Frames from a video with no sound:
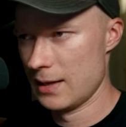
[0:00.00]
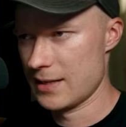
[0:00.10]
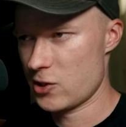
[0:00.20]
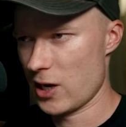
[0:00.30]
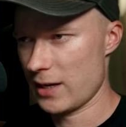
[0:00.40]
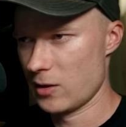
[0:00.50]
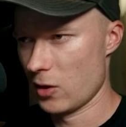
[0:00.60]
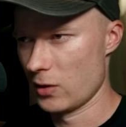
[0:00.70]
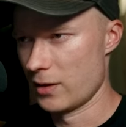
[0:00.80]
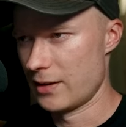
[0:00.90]
Let's check it
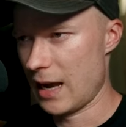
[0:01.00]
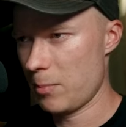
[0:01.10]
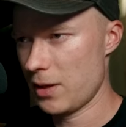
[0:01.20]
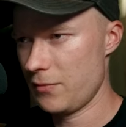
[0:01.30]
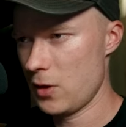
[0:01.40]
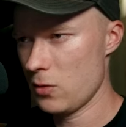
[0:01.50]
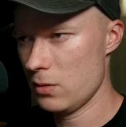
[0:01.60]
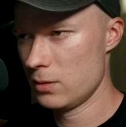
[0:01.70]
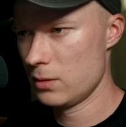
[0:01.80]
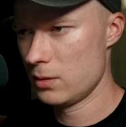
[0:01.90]
on the tablet view.
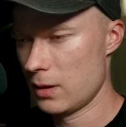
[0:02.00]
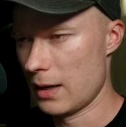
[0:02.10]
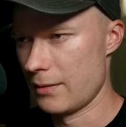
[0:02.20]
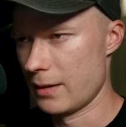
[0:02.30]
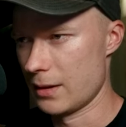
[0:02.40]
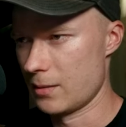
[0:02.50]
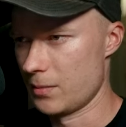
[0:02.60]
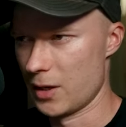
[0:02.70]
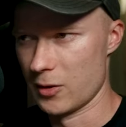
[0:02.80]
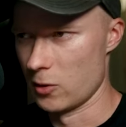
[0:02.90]
I think
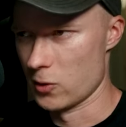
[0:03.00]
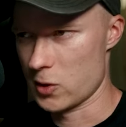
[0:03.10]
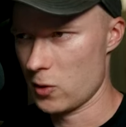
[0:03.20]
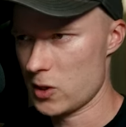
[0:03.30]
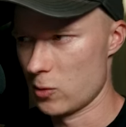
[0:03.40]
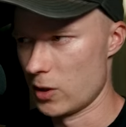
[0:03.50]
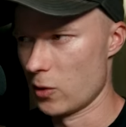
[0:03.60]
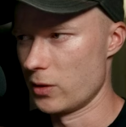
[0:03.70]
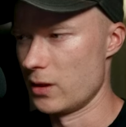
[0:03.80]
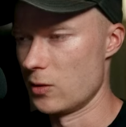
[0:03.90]
there it looks good, so we
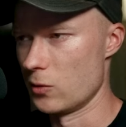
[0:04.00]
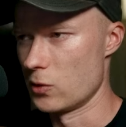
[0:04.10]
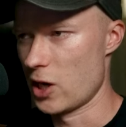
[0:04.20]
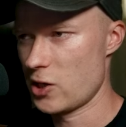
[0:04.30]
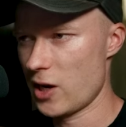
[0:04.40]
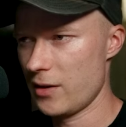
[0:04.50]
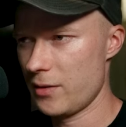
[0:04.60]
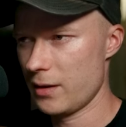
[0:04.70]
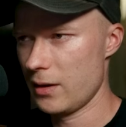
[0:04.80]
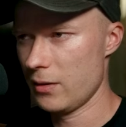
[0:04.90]
don't need to change
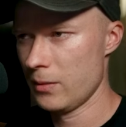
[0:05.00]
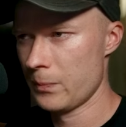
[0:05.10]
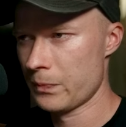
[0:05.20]
anything here.